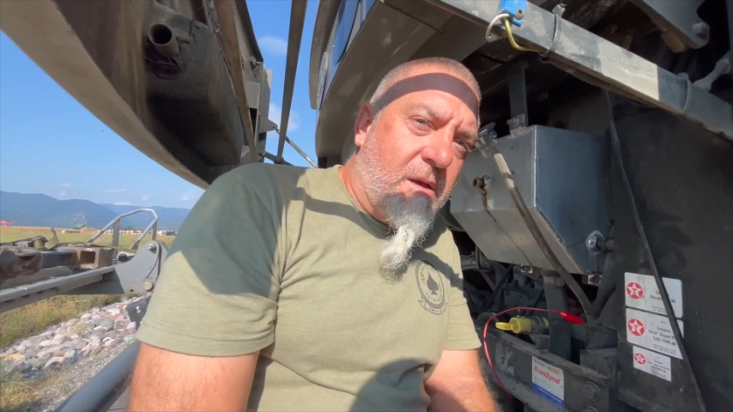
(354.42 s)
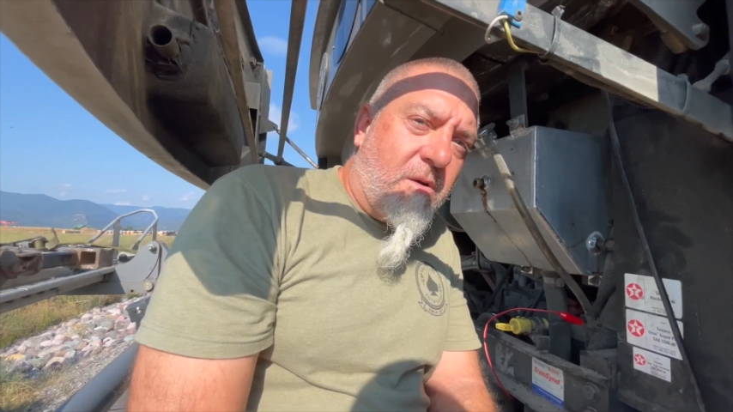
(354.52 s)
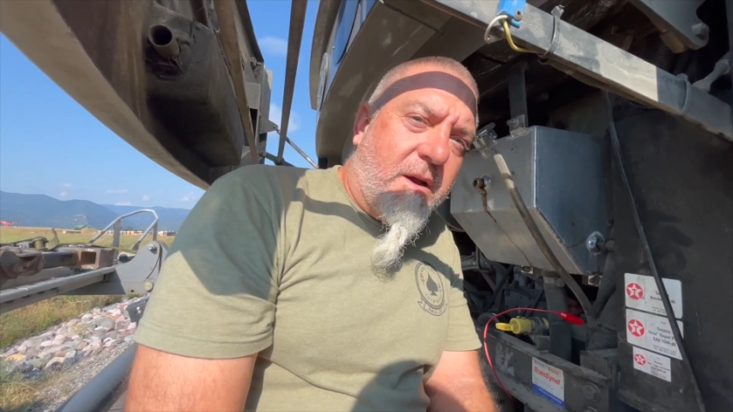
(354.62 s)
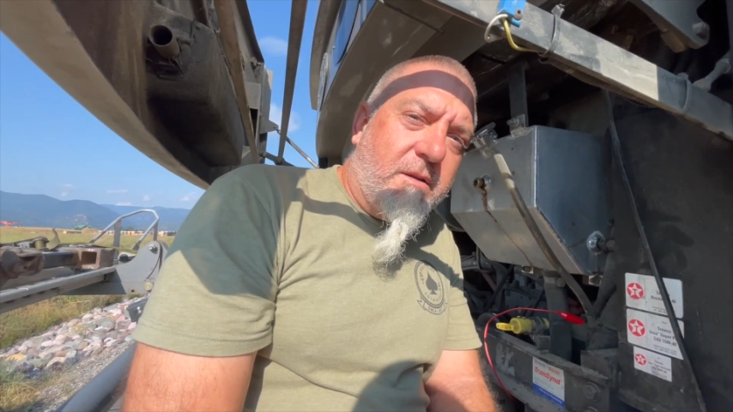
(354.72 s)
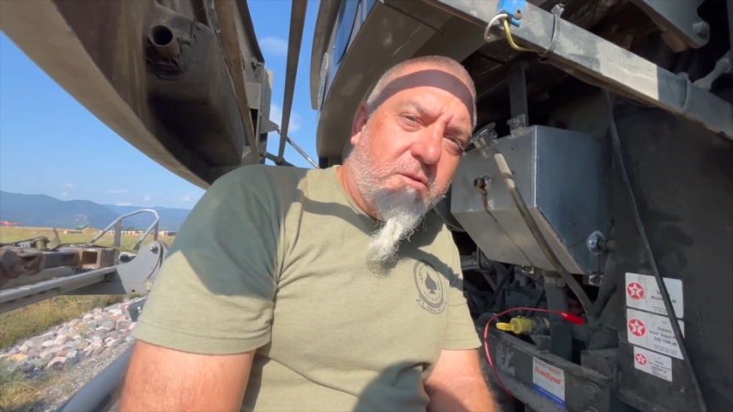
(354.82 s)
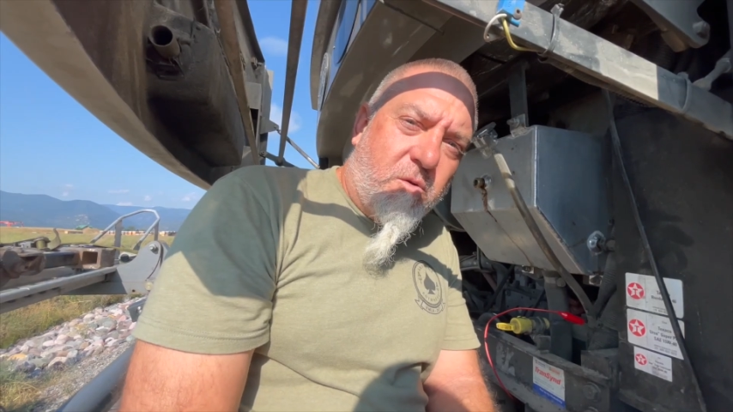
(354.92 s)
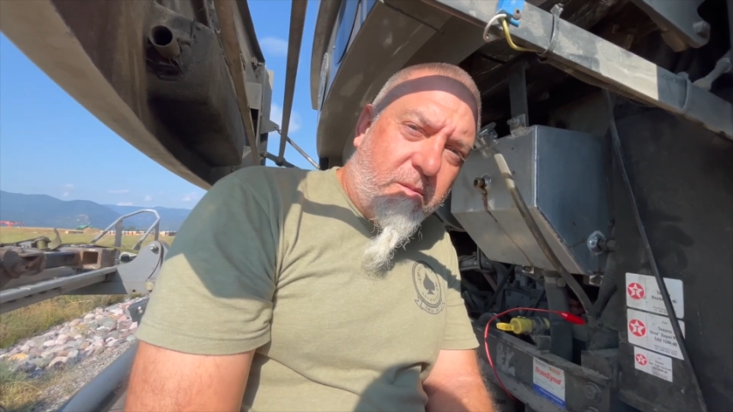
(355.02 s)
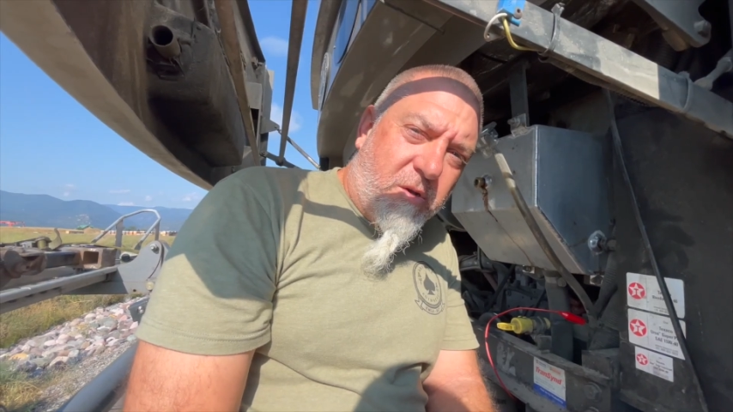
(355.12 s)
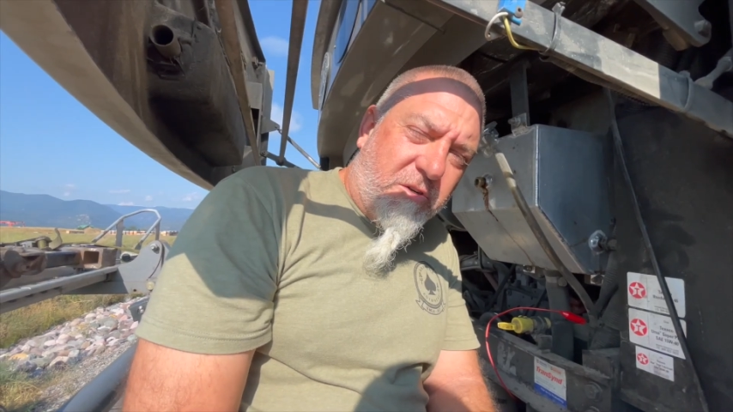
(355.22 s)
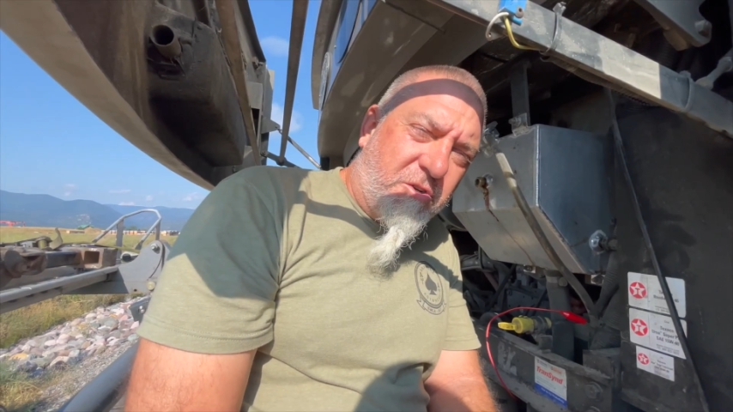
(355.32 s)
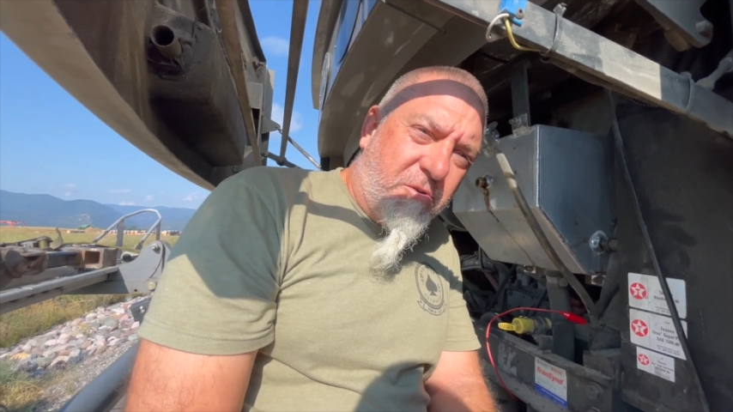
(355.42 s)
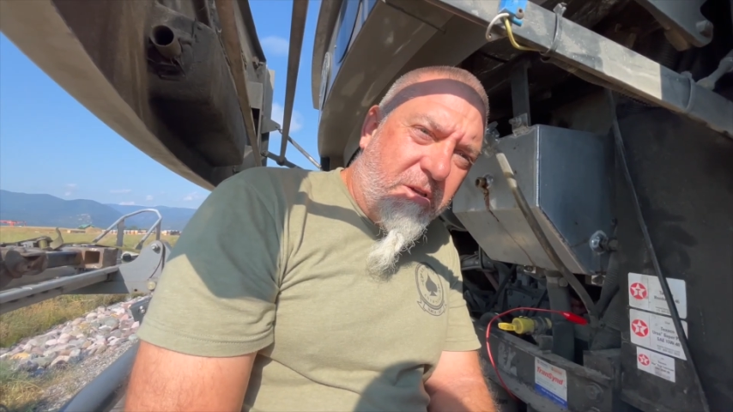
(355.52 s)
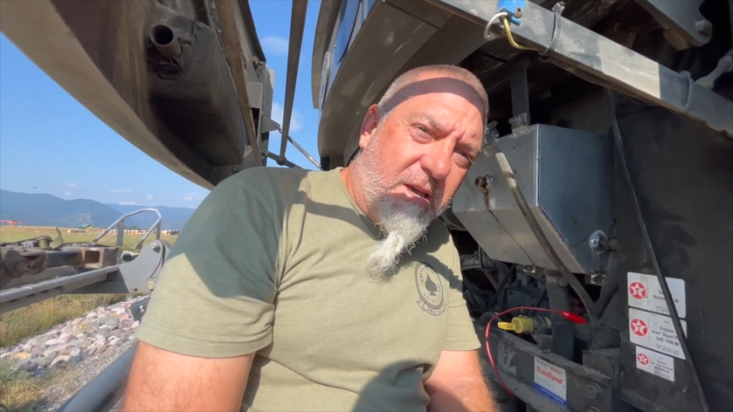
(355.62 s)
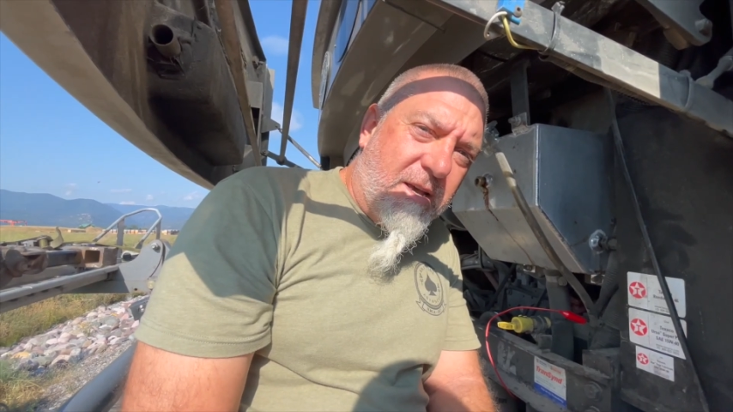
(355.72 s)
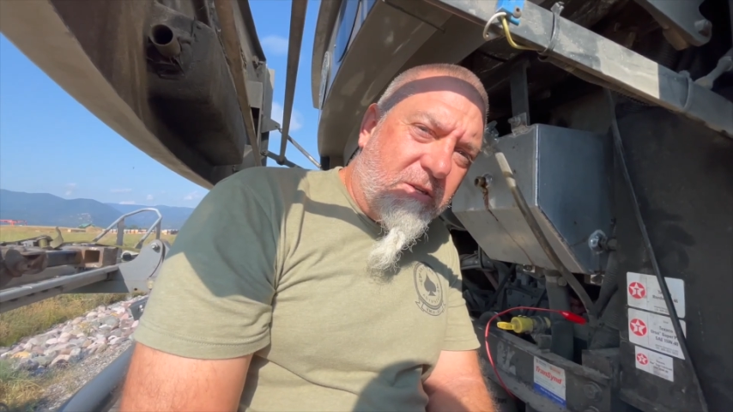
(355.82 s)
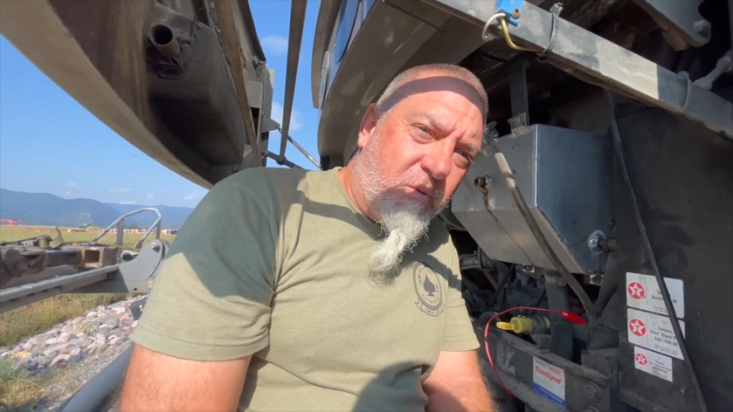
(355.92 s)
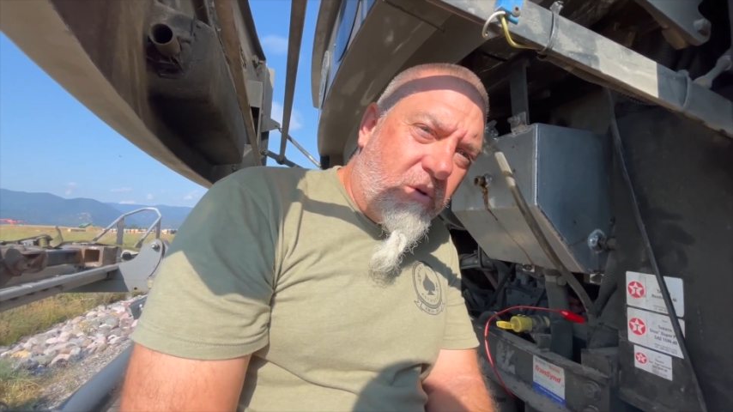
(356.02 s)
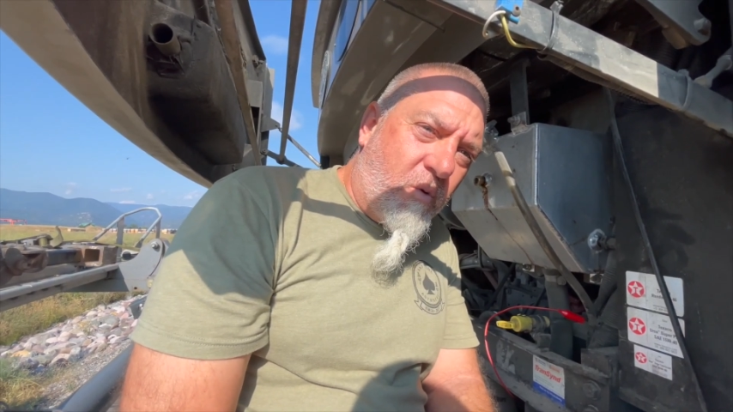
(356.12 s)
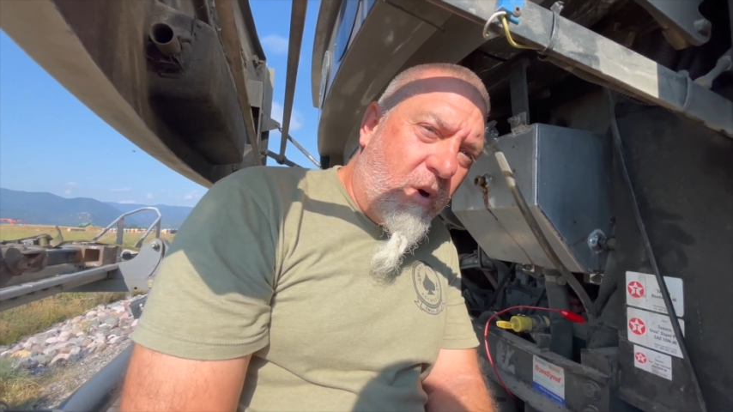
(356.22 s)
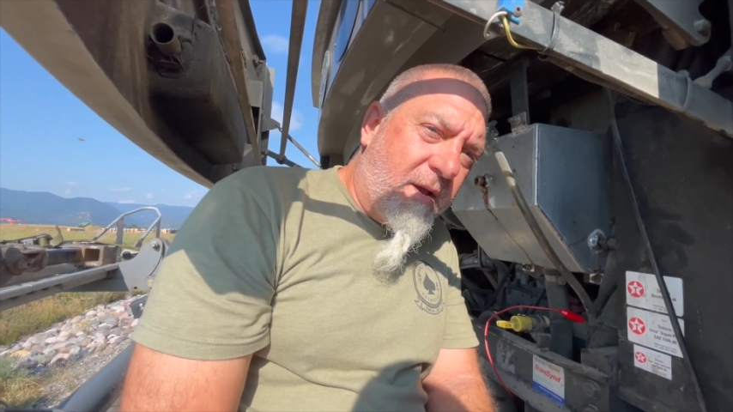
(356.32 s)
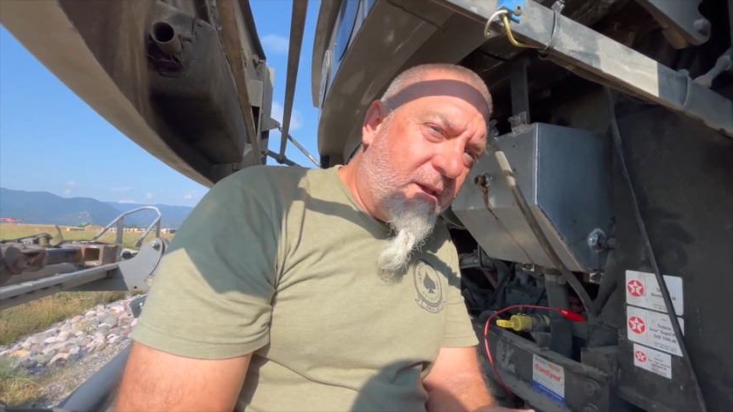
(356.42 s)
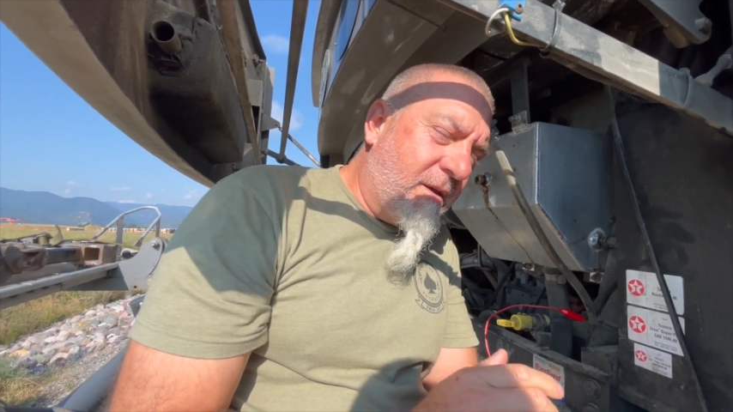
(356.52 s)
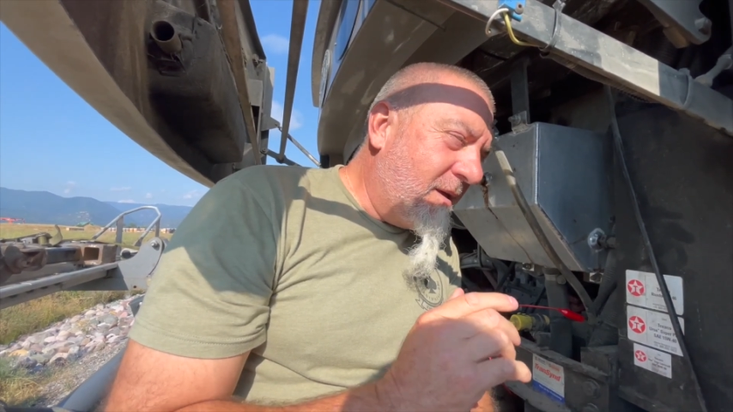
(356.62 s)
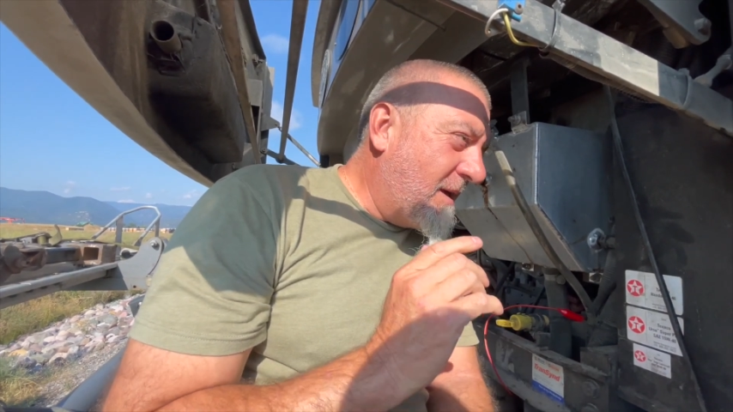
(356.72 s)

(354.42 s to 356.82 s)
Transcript: All right, so I'm gonna show you guys real quick